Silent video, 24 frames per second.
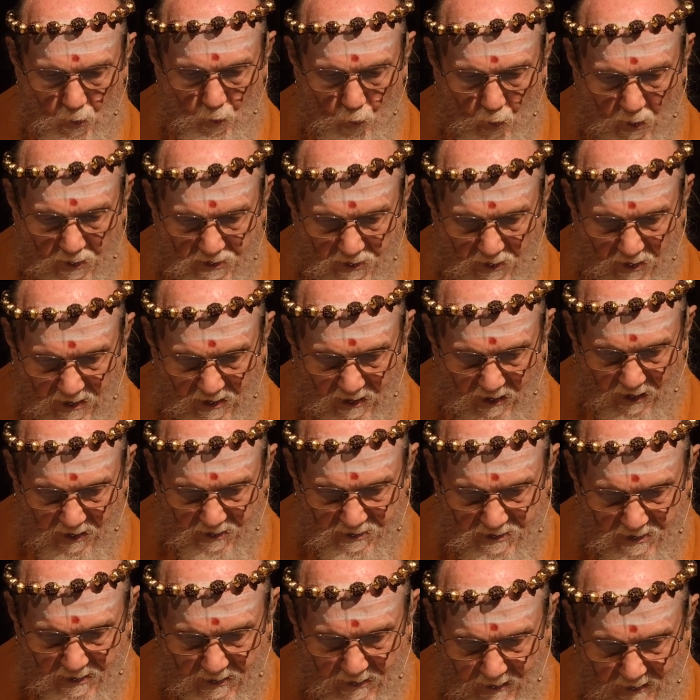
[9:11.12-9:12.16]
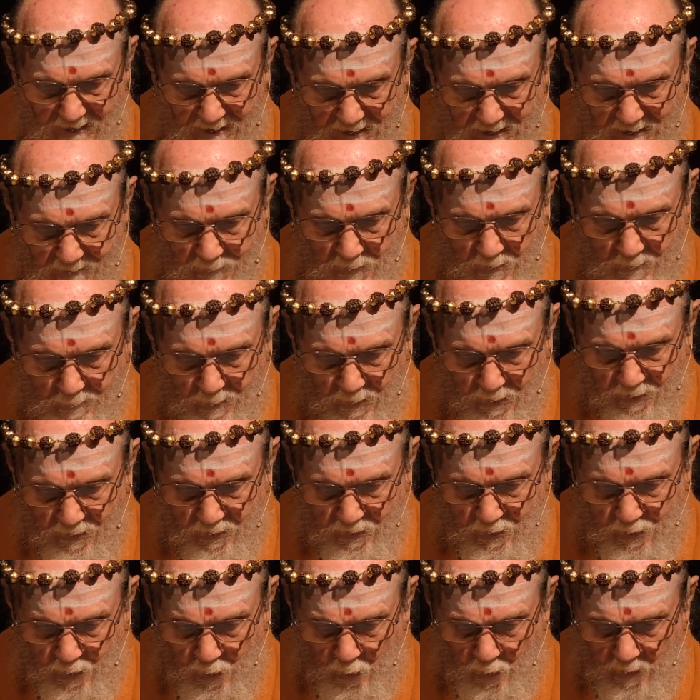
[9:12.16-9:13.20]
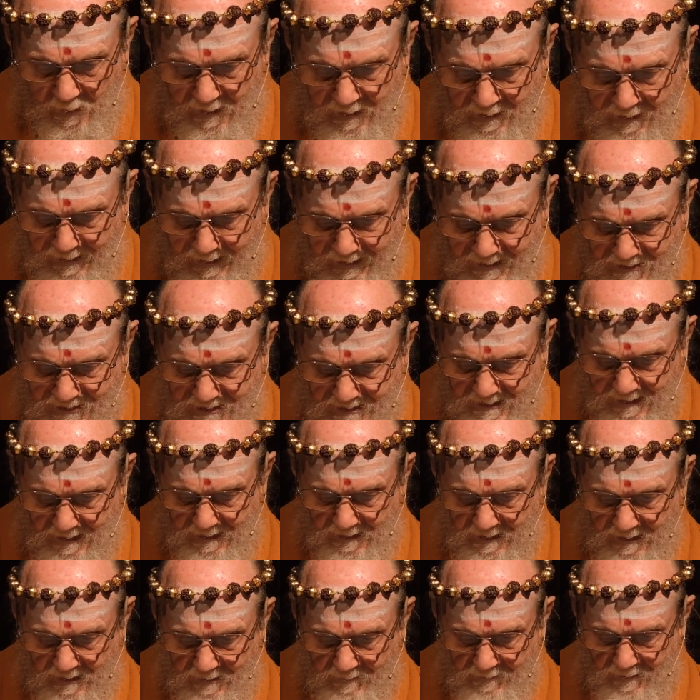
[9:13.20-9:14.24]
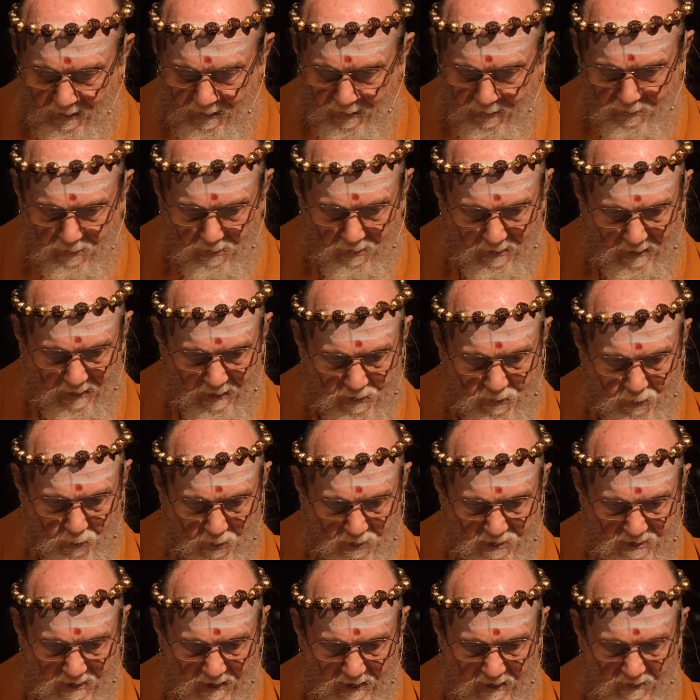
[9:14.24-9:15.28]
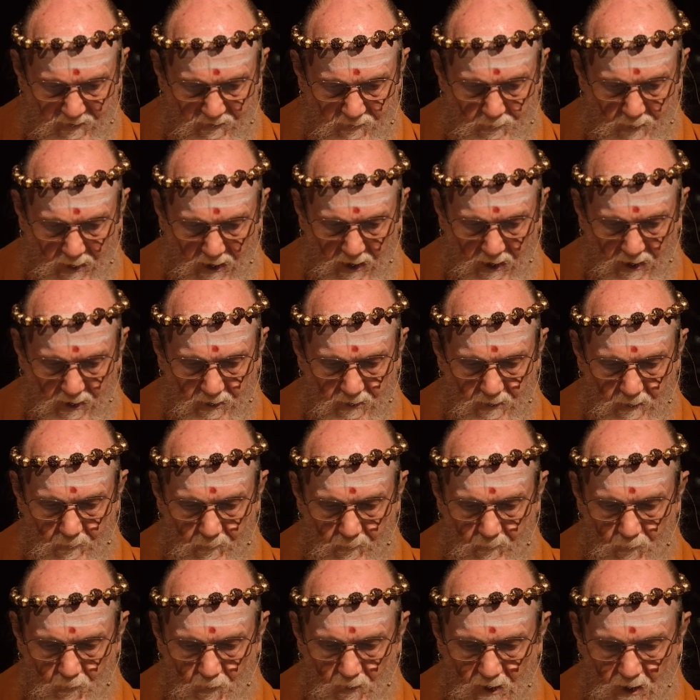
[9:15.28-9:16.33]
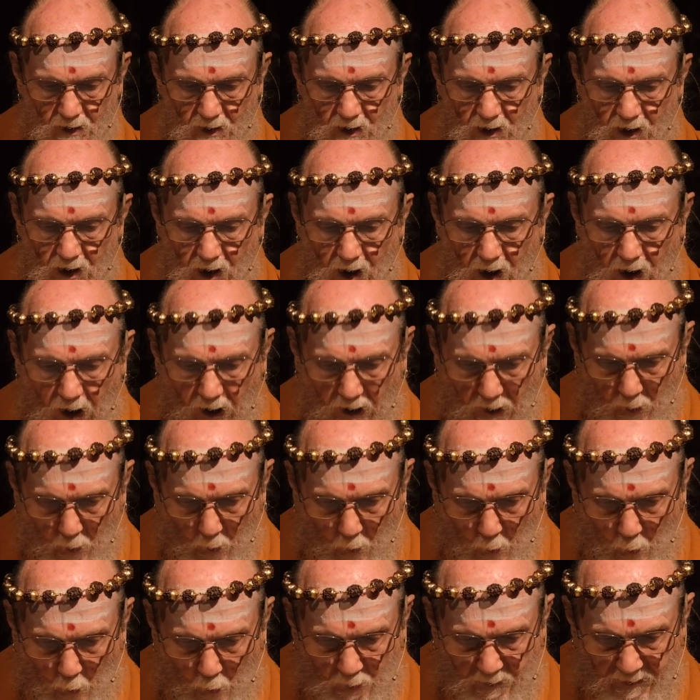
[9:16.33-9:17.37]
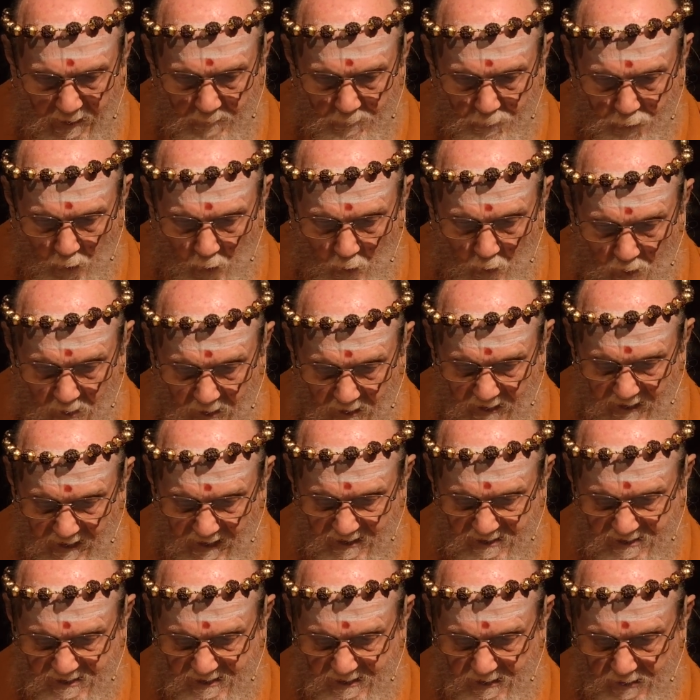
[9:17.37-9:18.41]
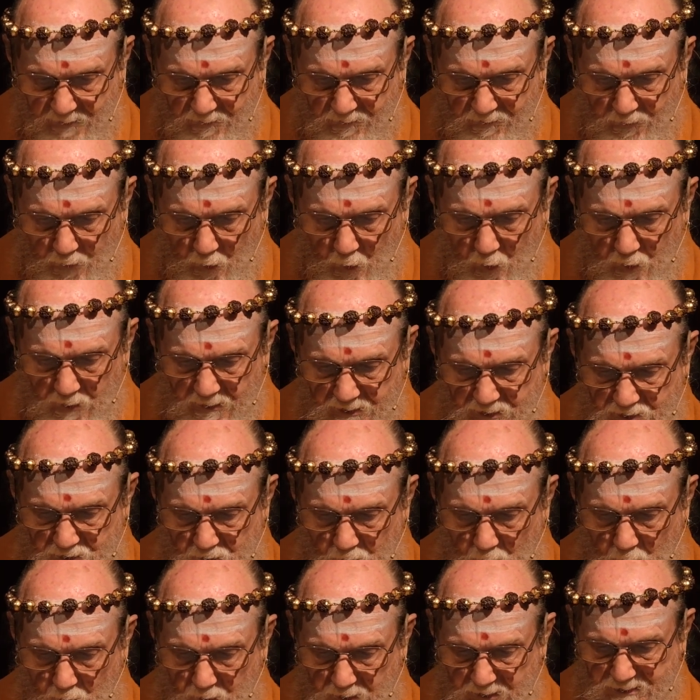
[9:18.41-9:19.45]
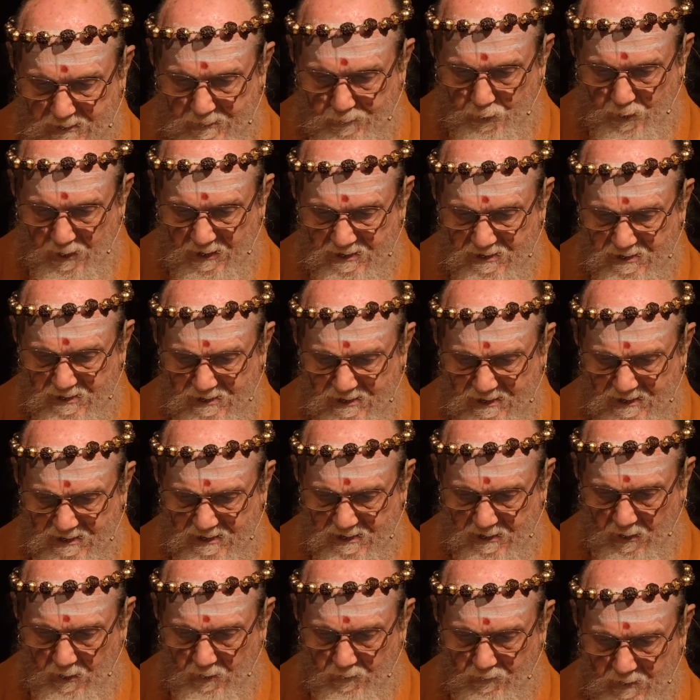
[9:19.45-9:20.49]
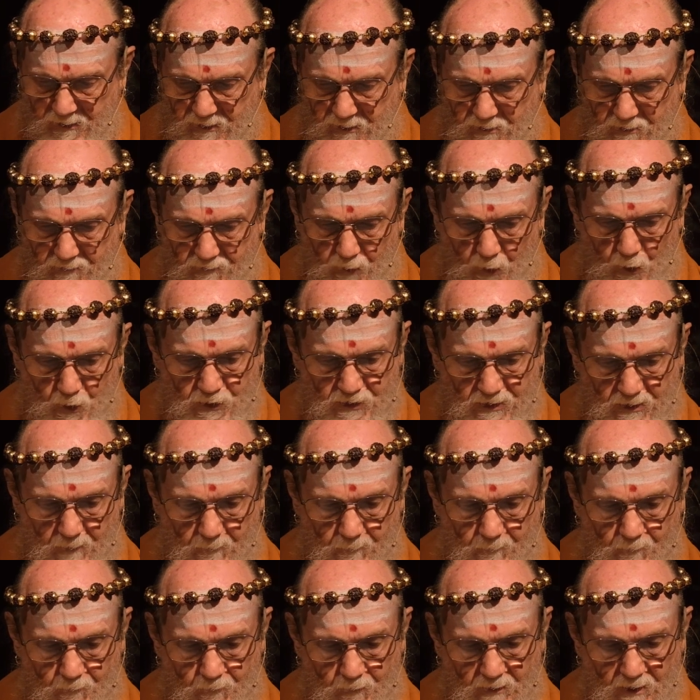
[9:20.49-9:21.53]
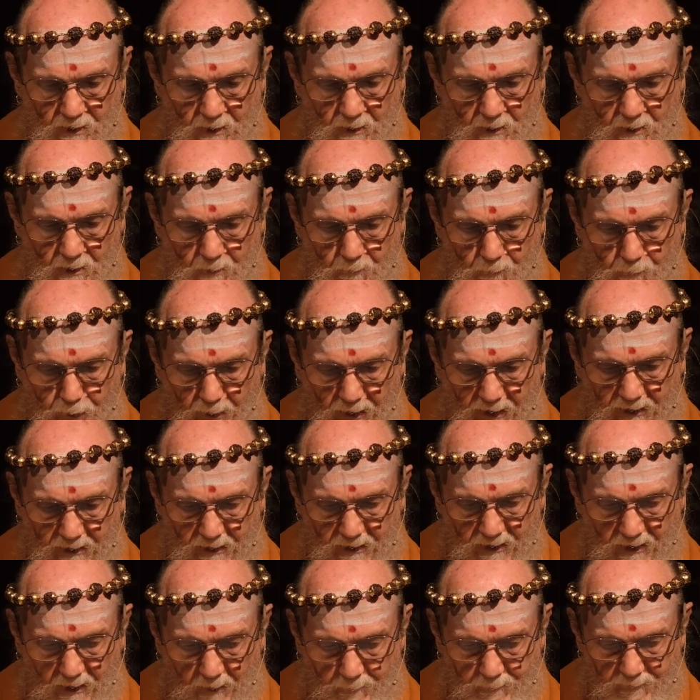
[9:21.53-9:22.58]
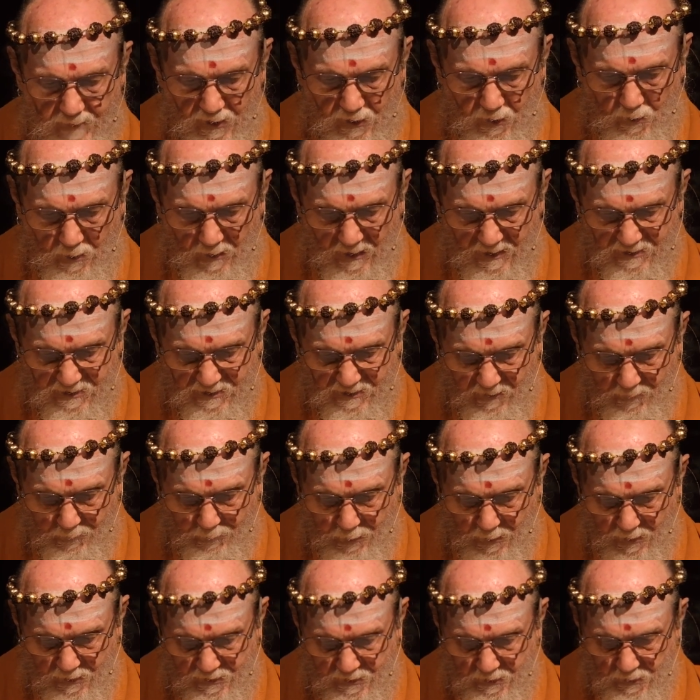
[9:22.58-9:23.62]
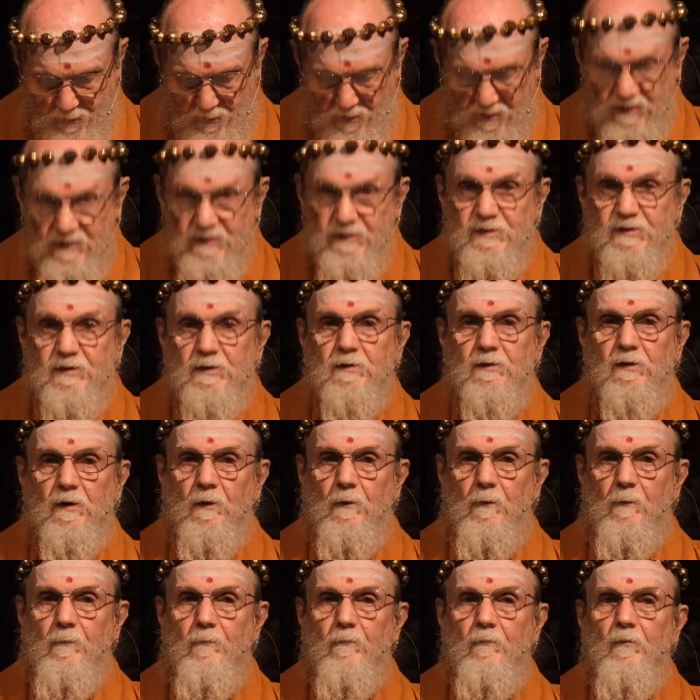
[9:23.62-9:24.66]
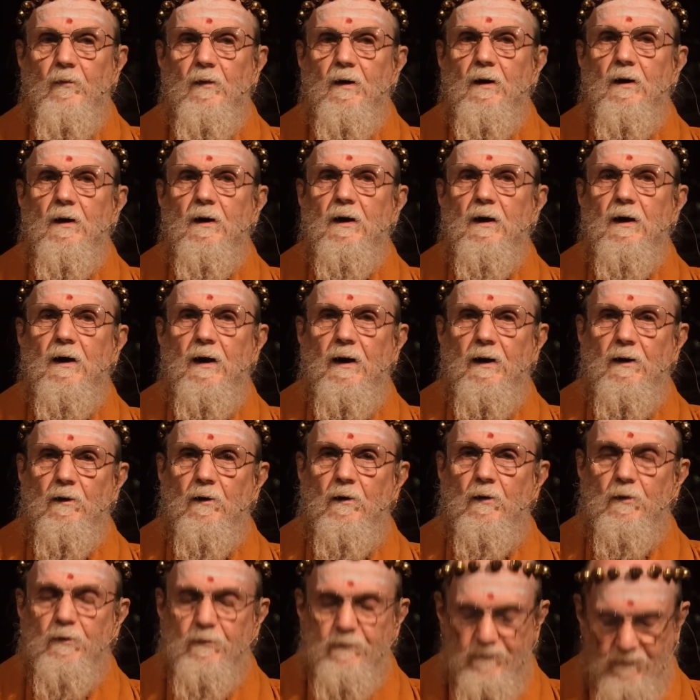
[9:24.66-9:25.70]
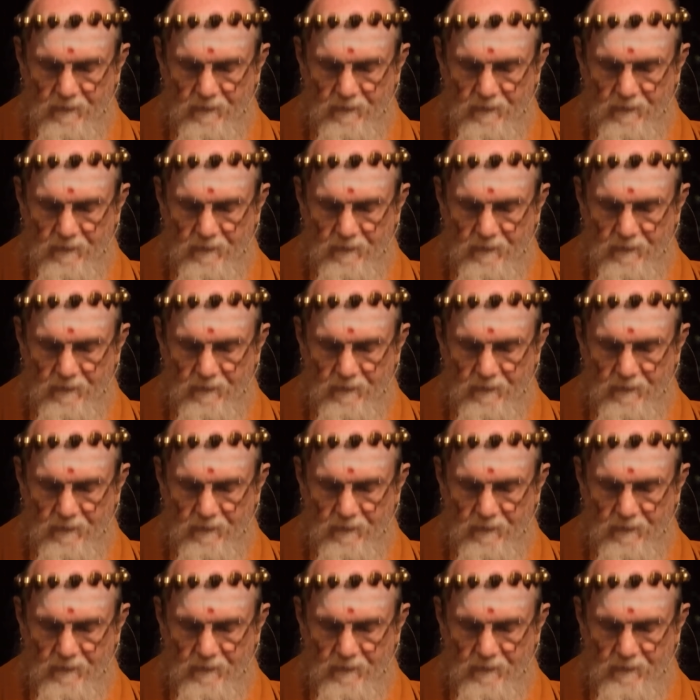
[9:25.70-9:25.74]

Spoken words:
which are constantly given birth to in the instinctive and intellectual state of mind, are only broken as the unfolding soul expresses itself in devotion, breaking up the crust of personal concern and hurt